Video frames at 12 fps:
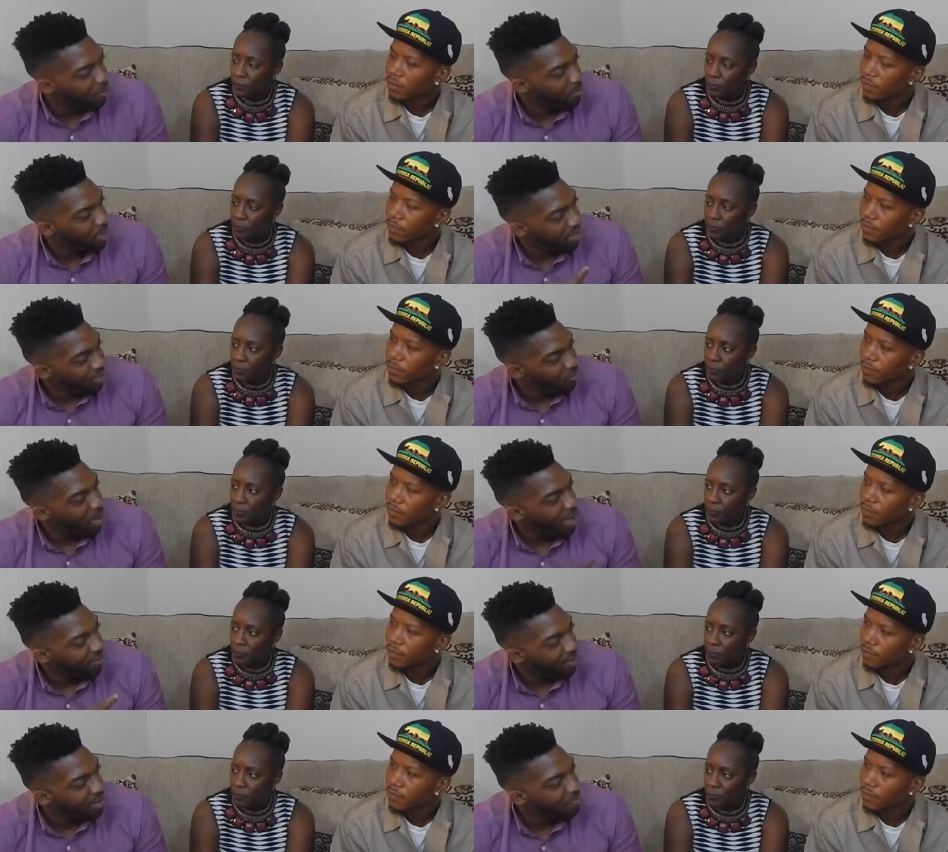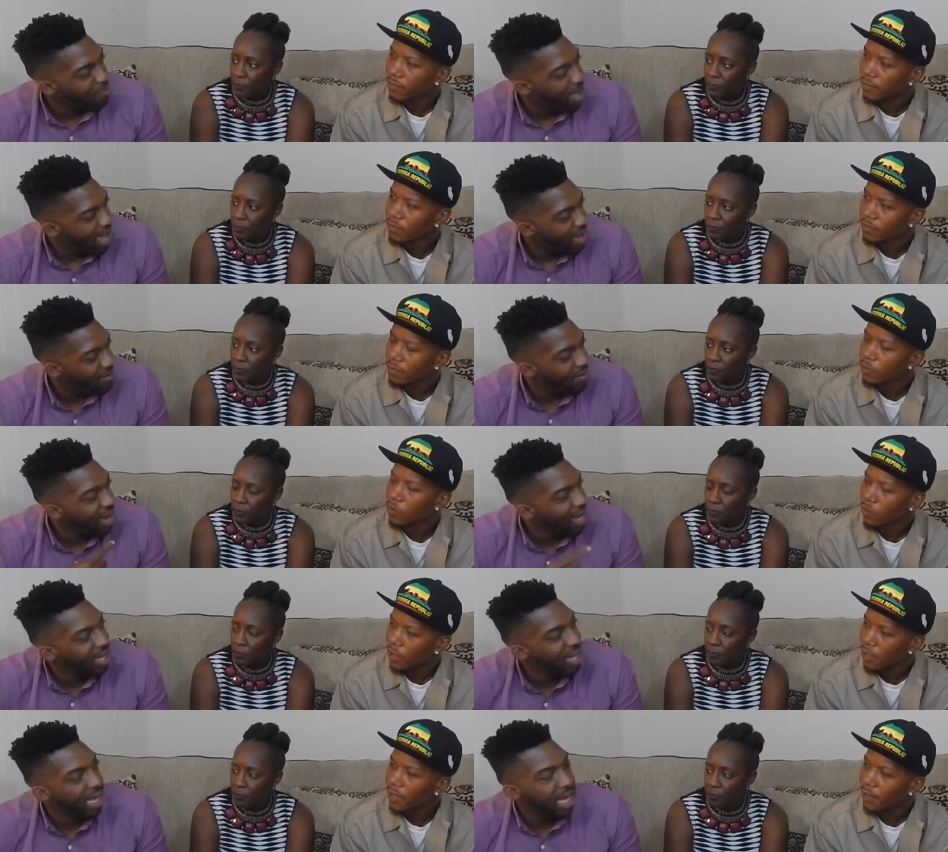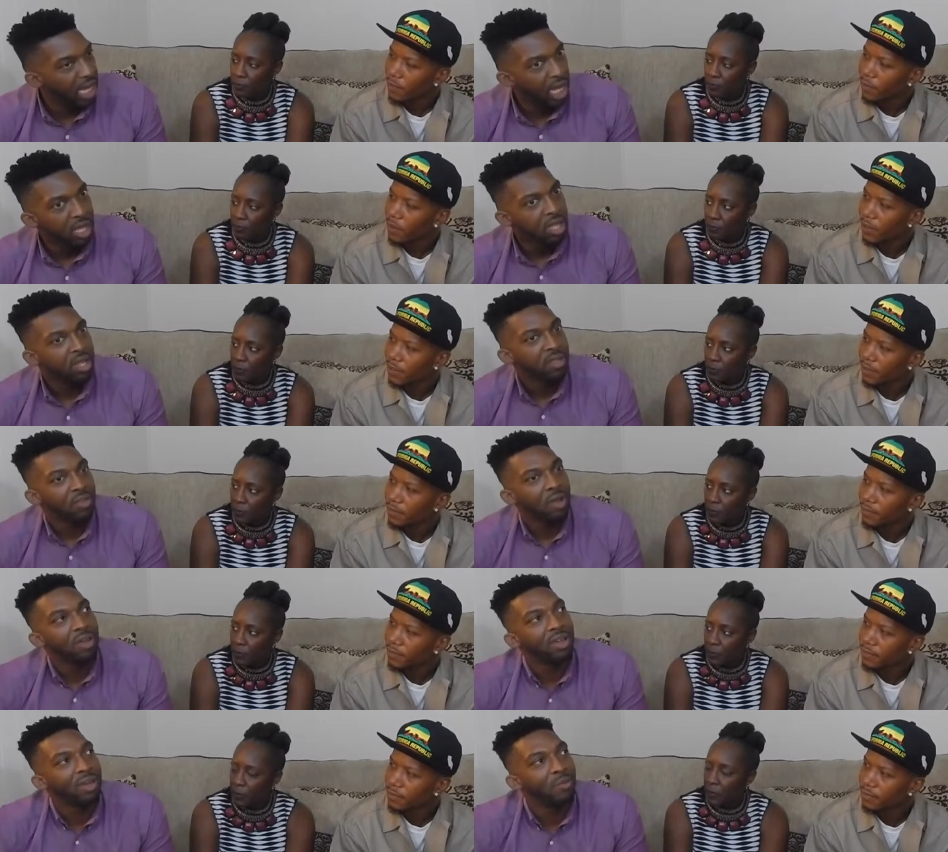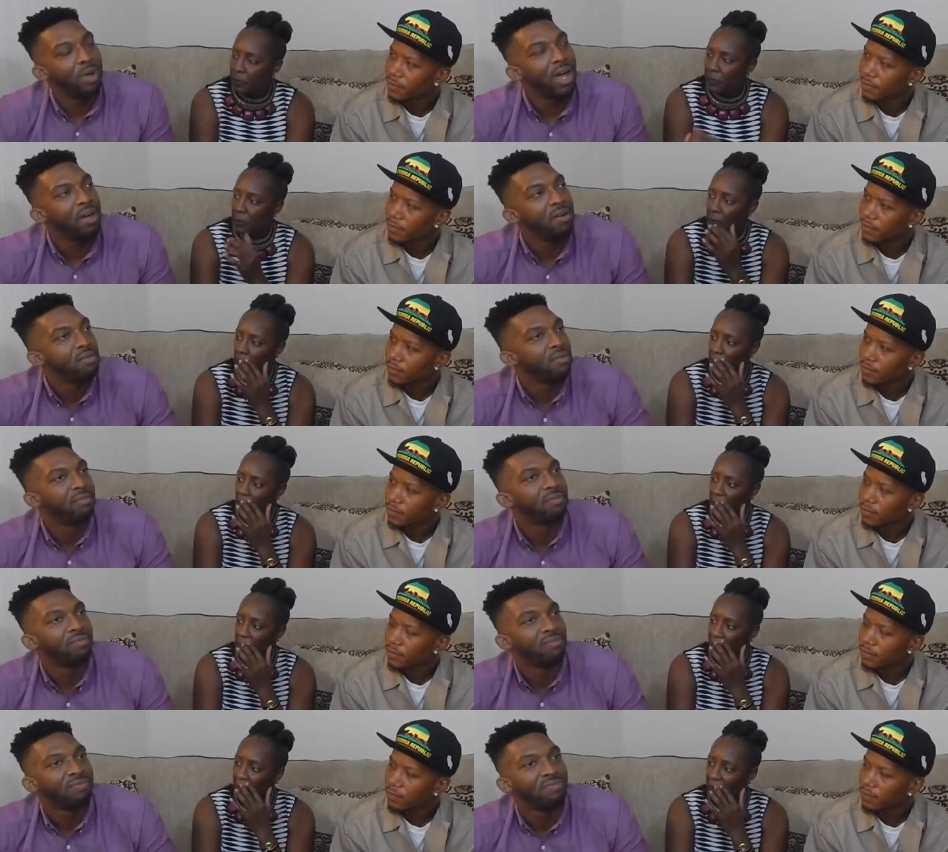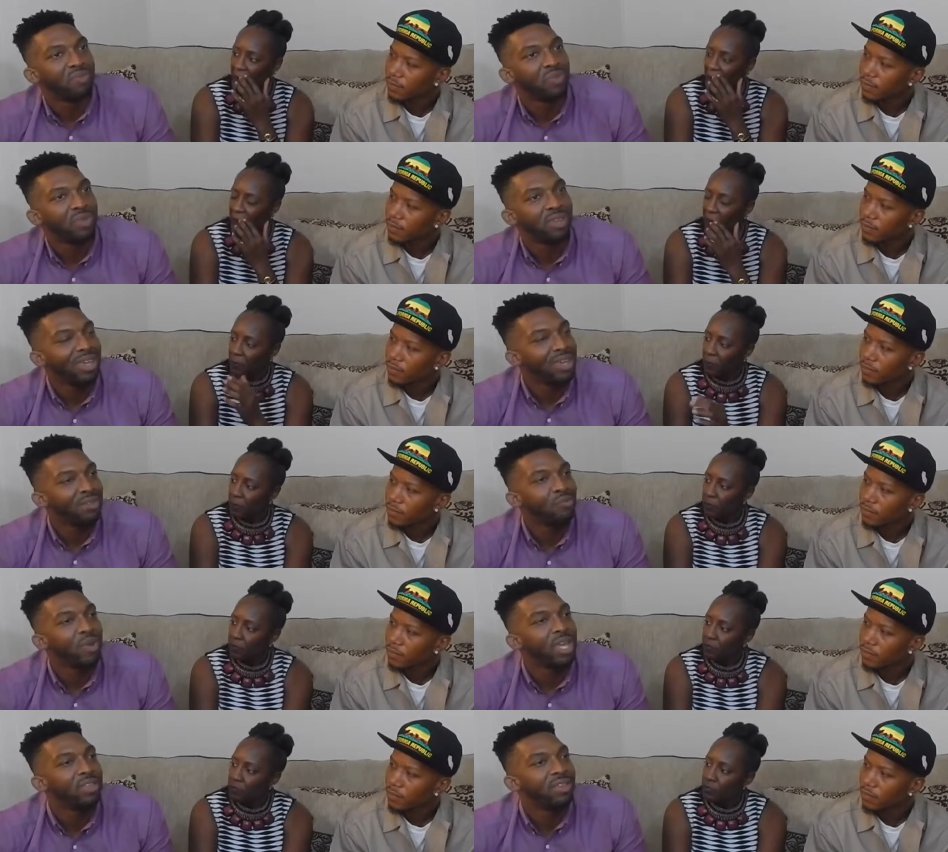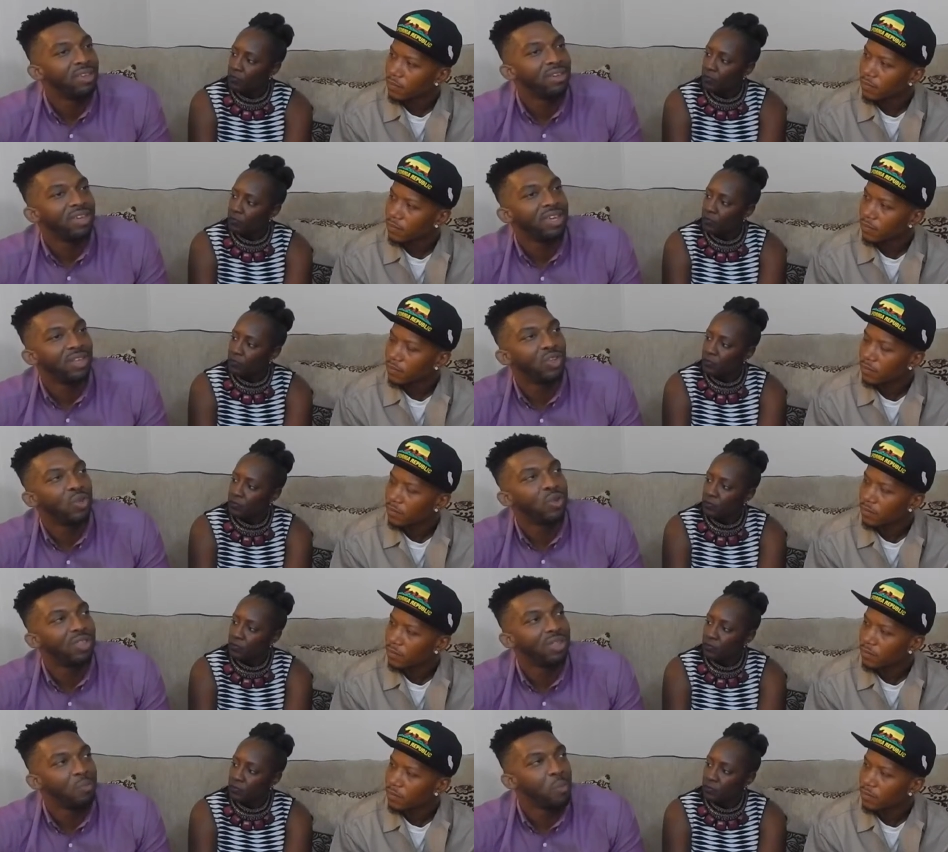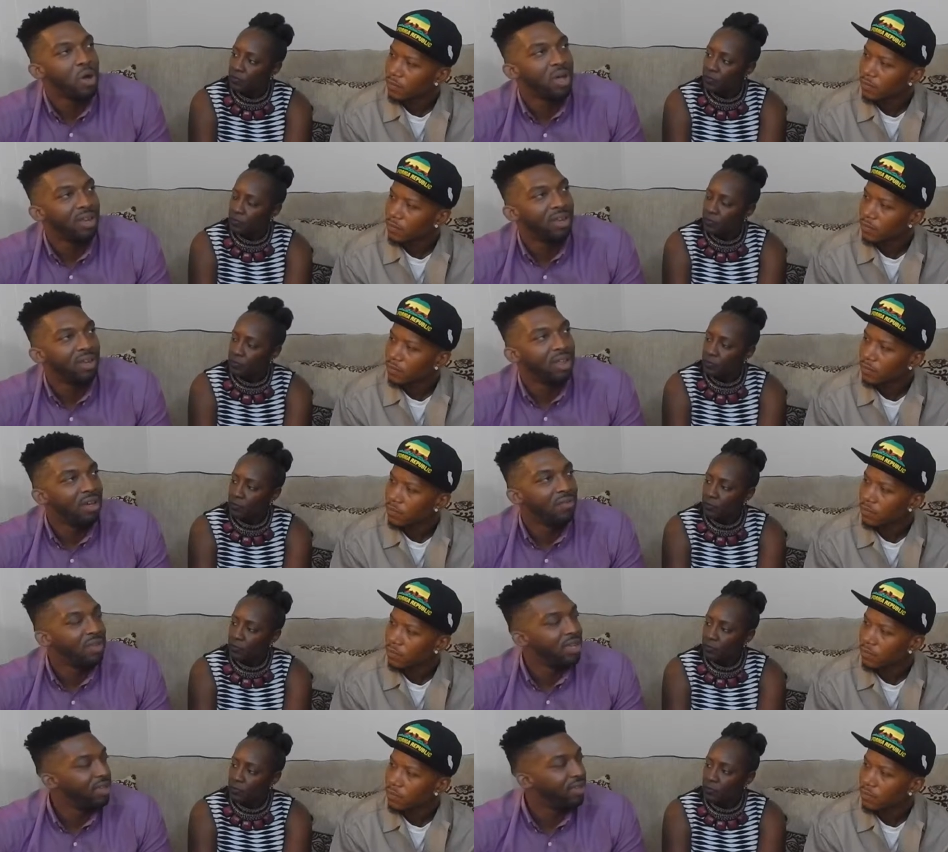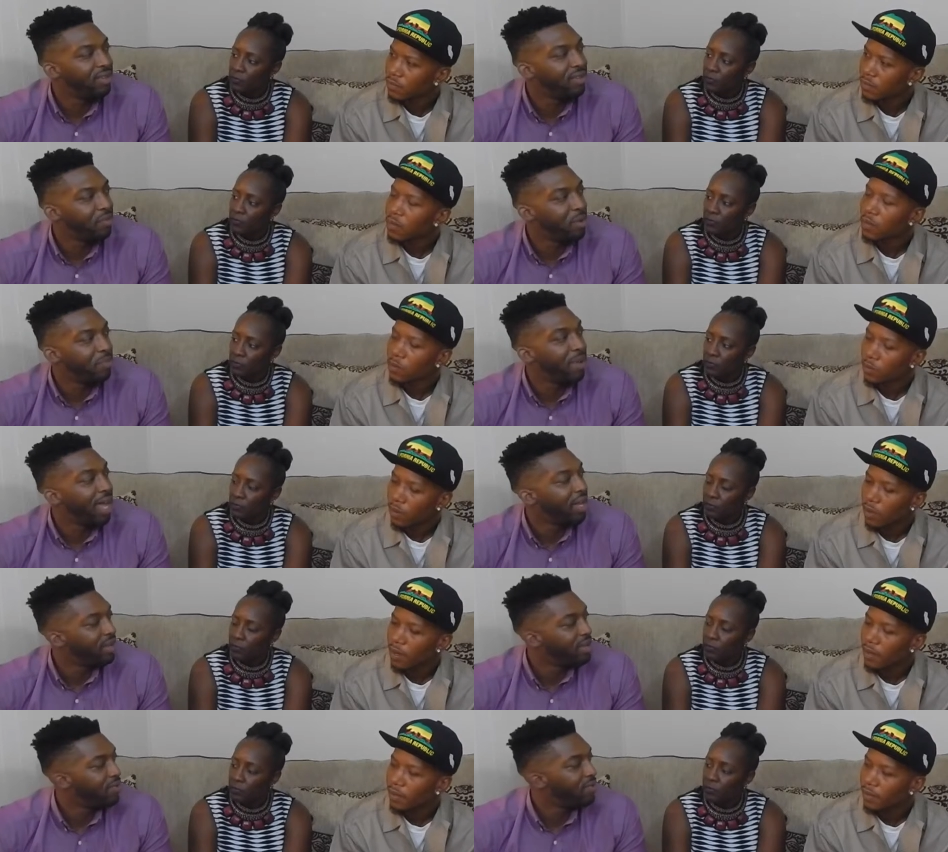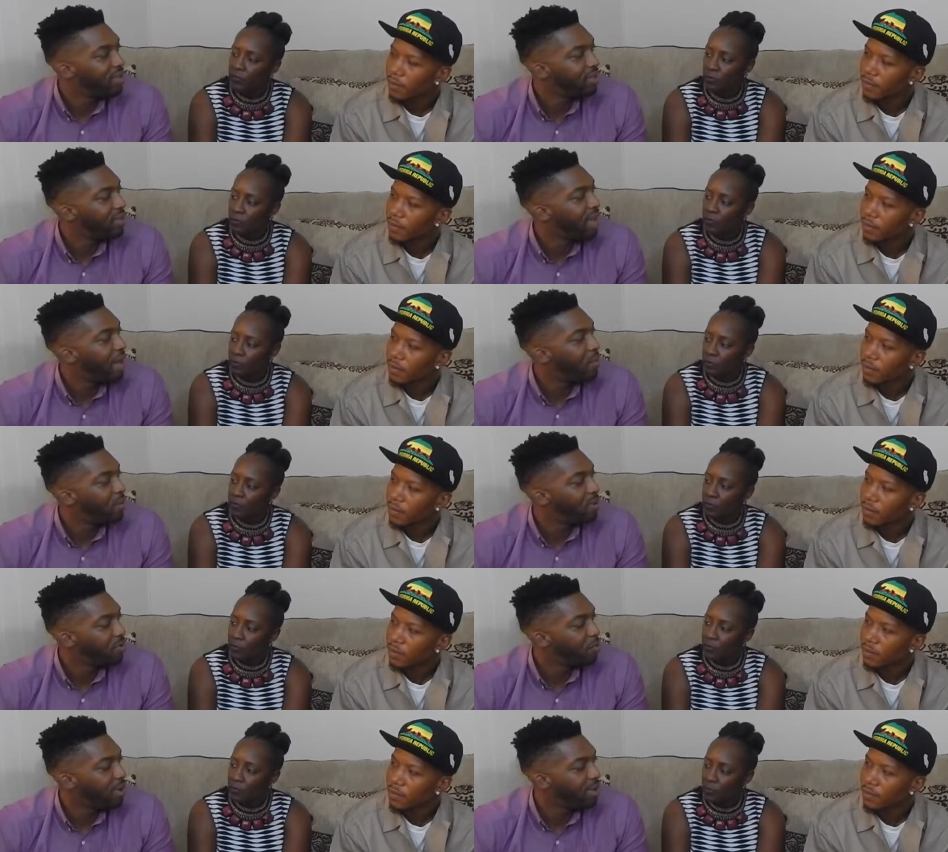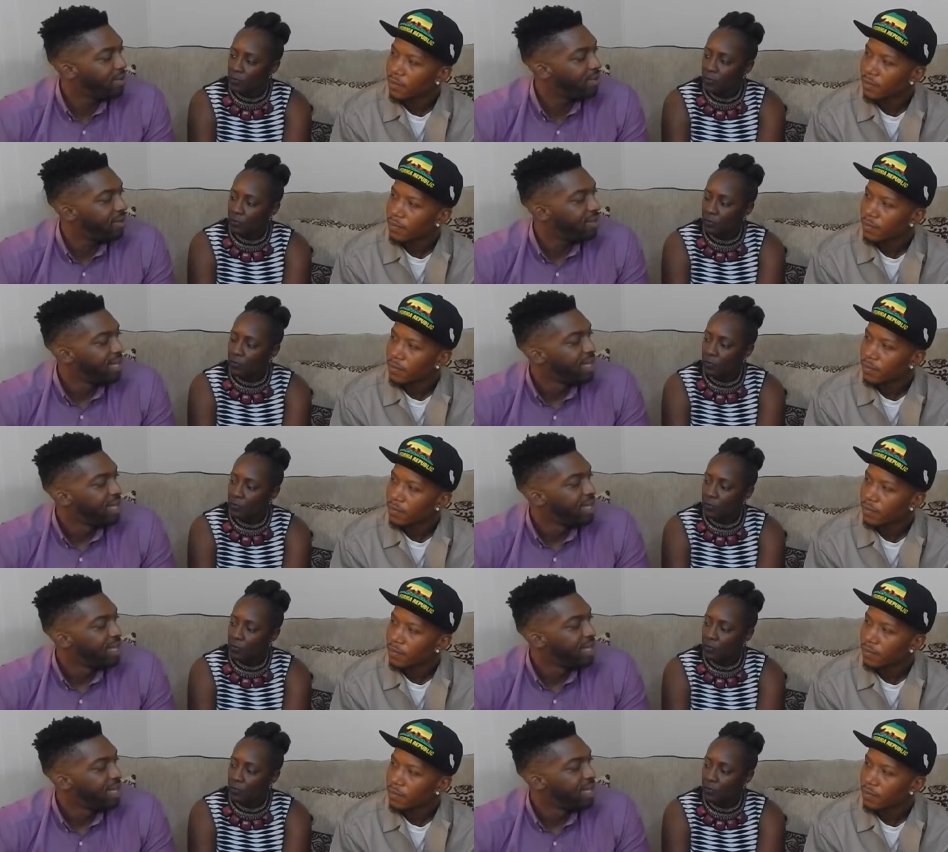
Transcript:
Speaker 1: something that you have to combat, right? right like right. talking about yeah, raising your kids, showing them what love is, what black right. love is, and how to express it.